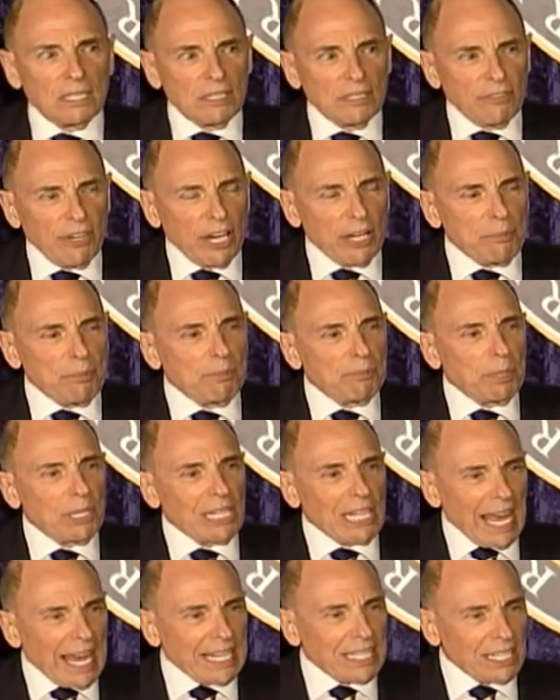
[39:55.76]
very
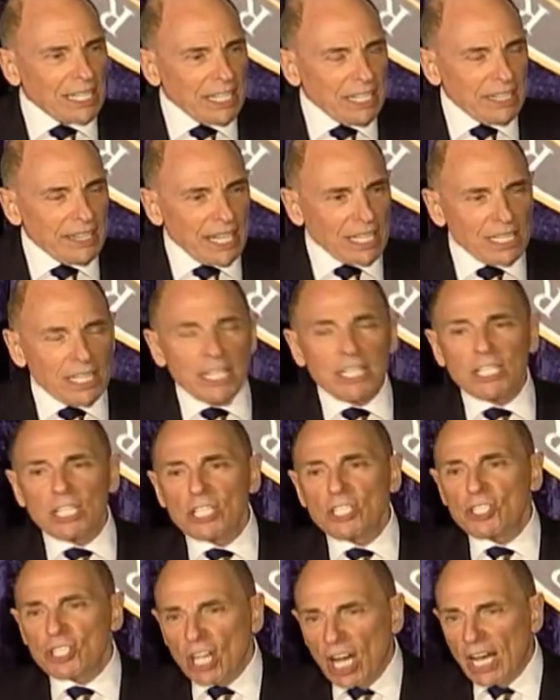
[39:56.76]
politely that
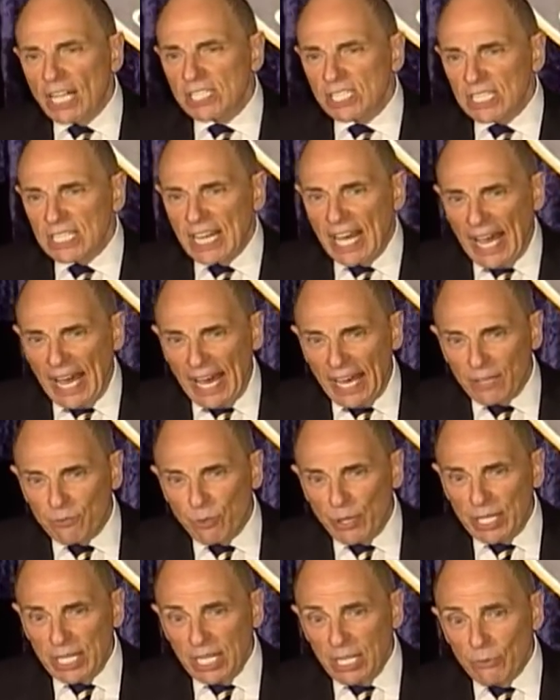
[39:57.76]
Lyndon Johnson had
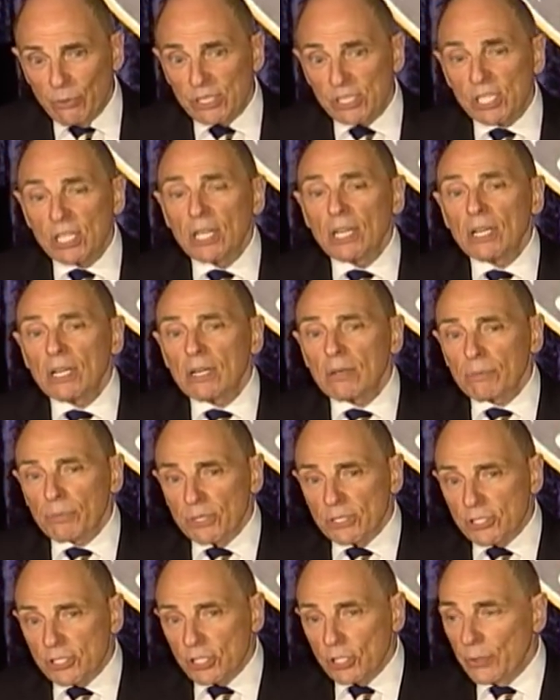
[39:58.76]
when he was
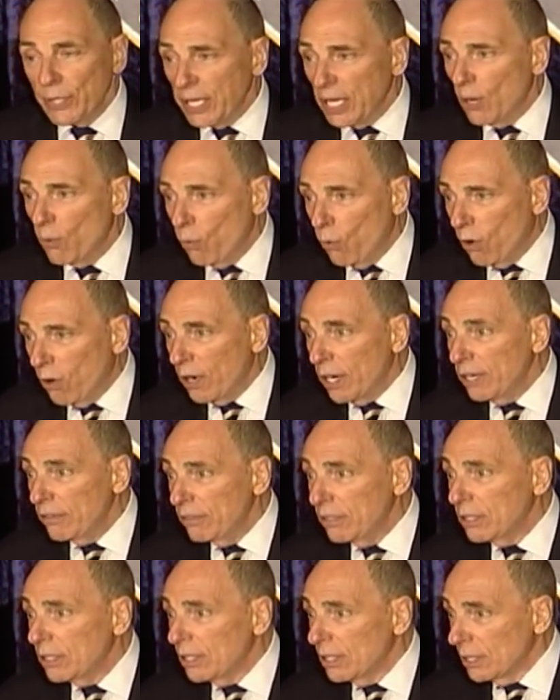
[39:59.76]
pursuing a war
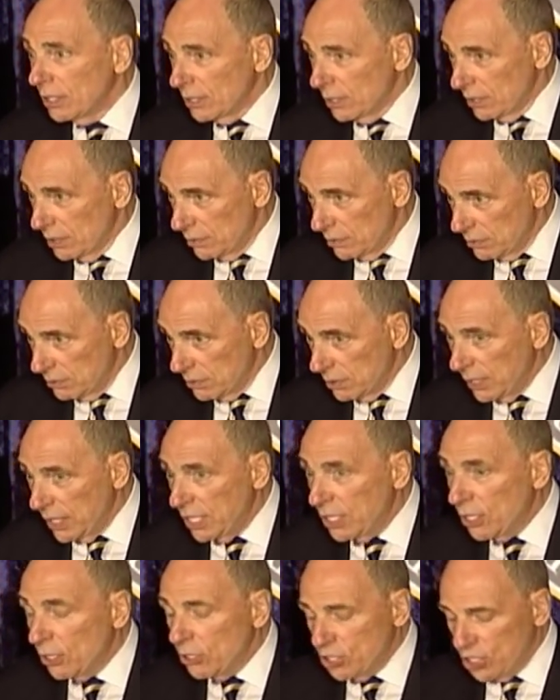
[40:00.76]
in
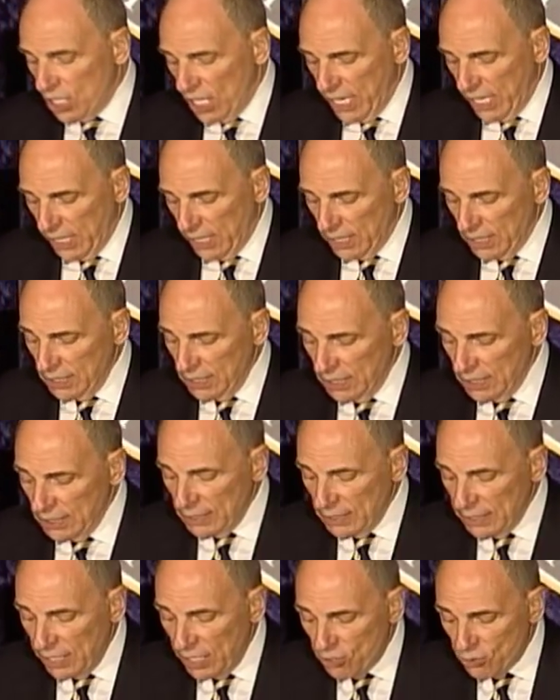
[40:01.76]
Indochina
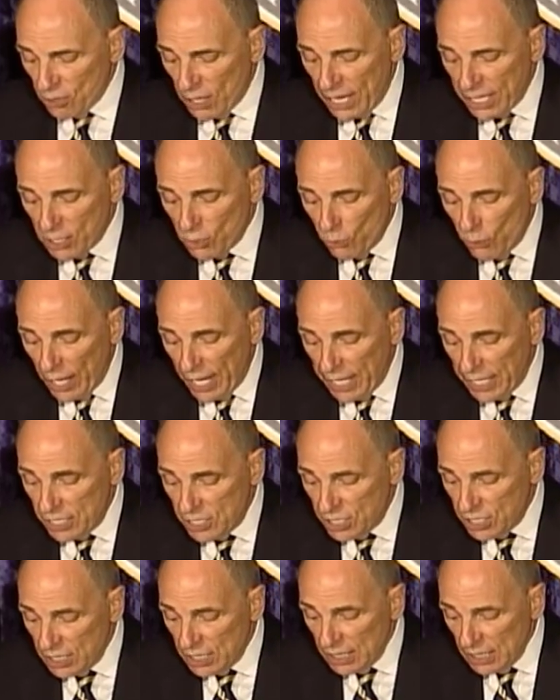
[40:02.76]
and trying to
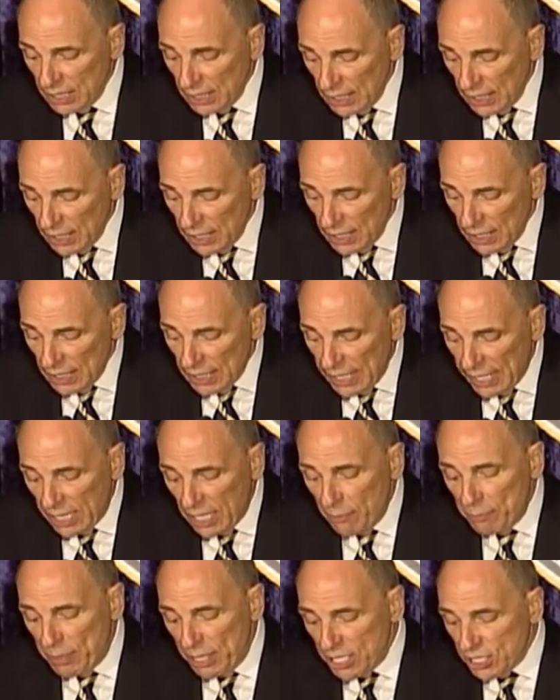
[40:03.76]
wage an
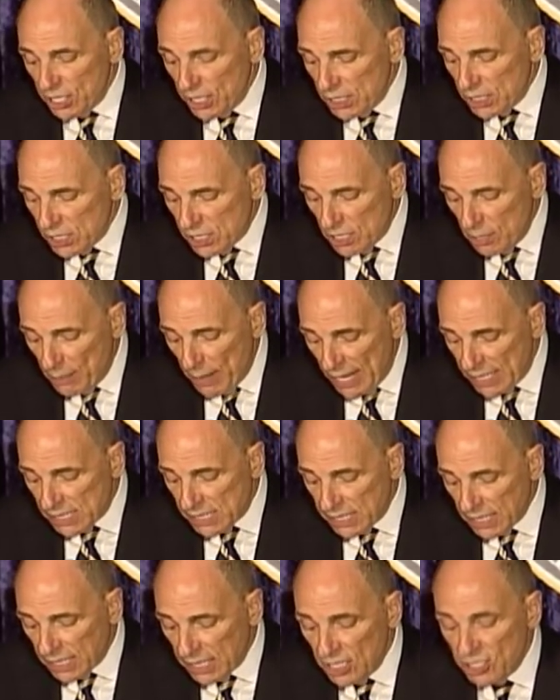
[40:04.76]
ambitious
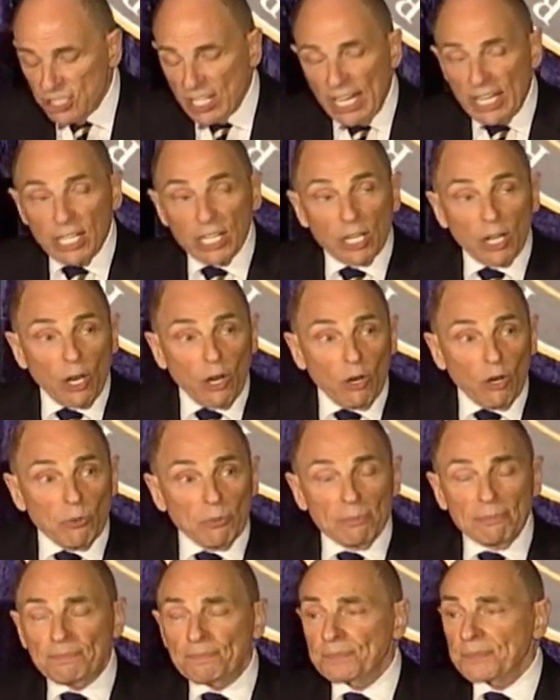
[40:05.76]
domestic agenda at
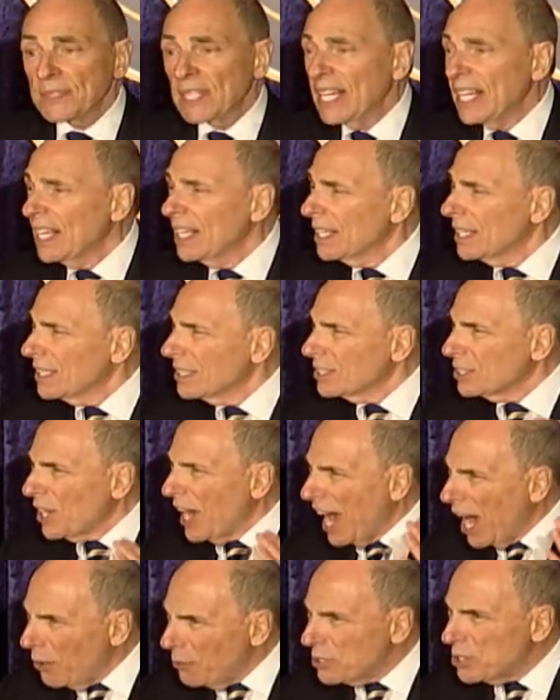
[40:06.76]
home. So
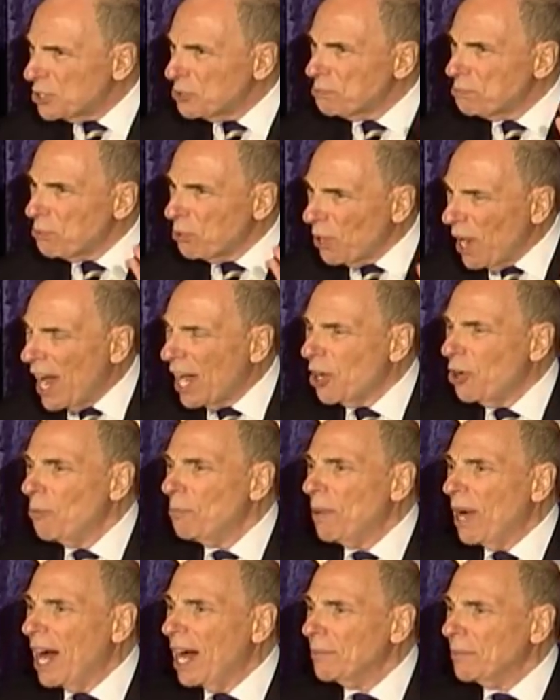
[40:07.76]
how is Barack
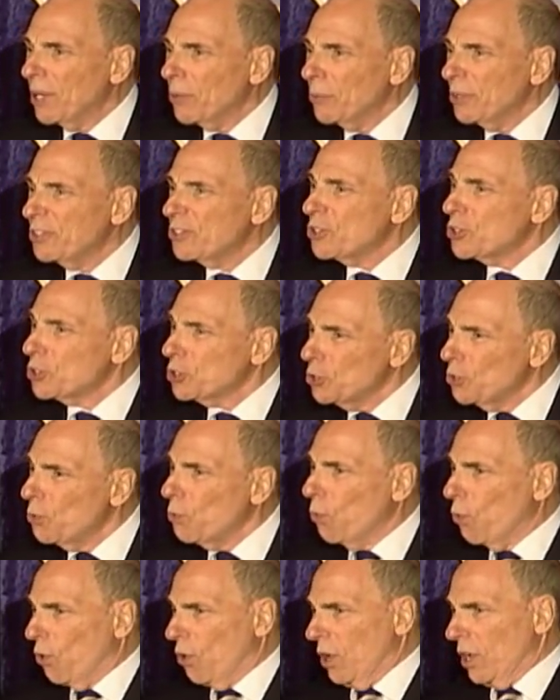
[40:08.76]
Obama, with 2
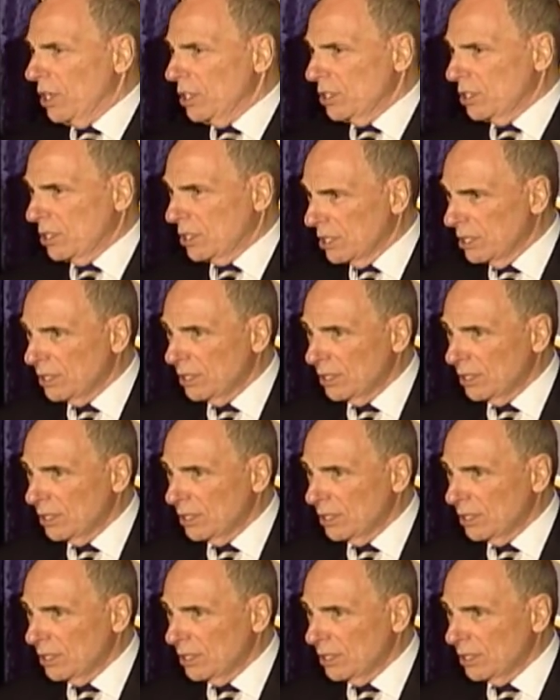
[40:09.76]
wars,